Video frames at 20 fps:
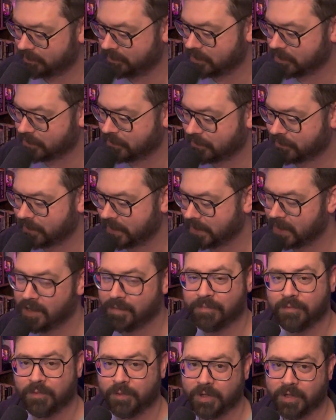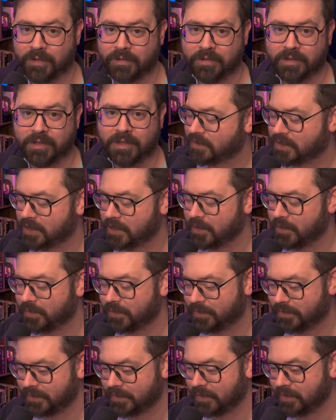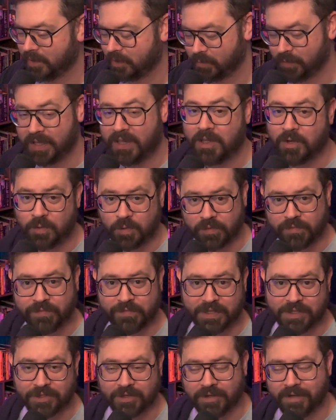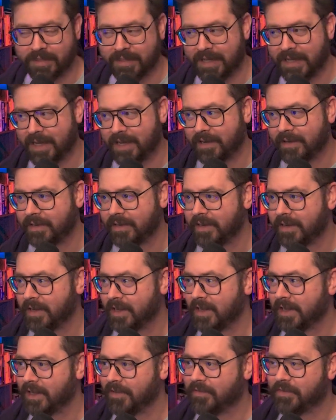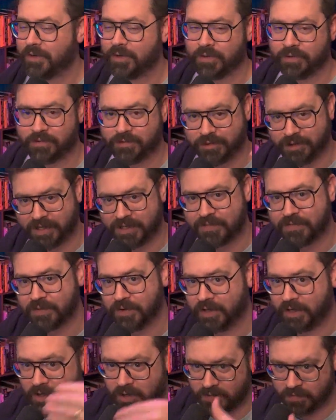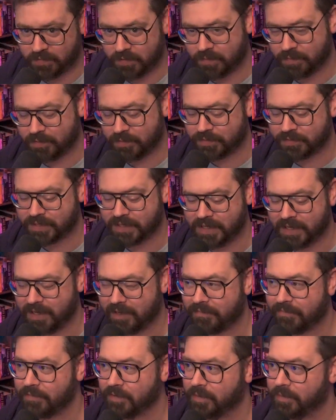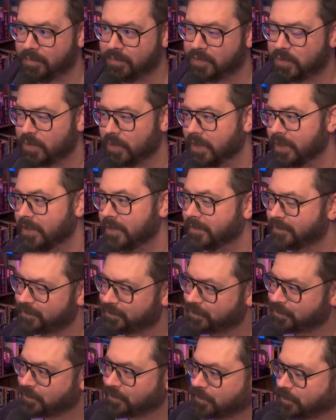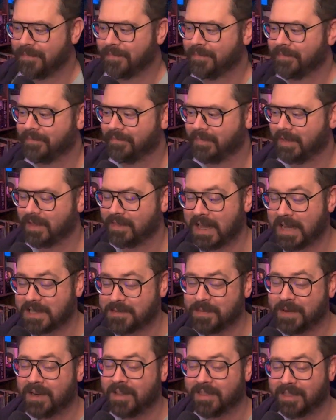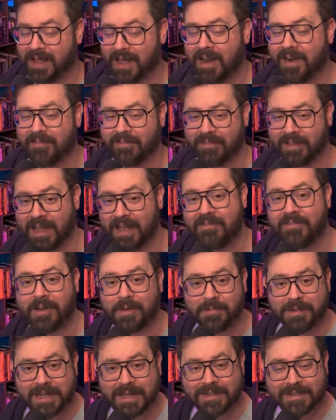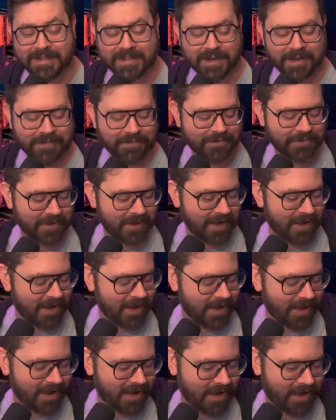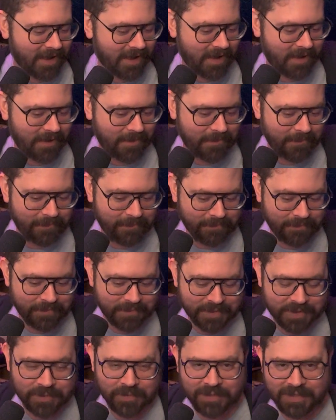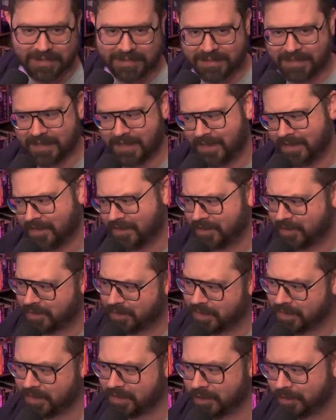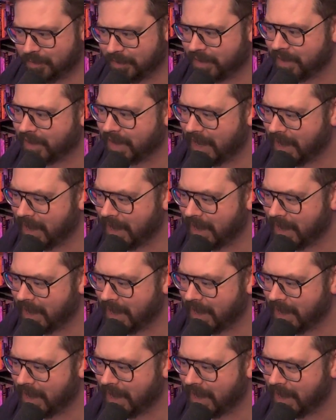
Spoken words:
just fill up for you. So a really cool feature on that if you're transferring over to Blue Sky from Twitter. That's been a lot of life update stuff. So let's get into a little bit of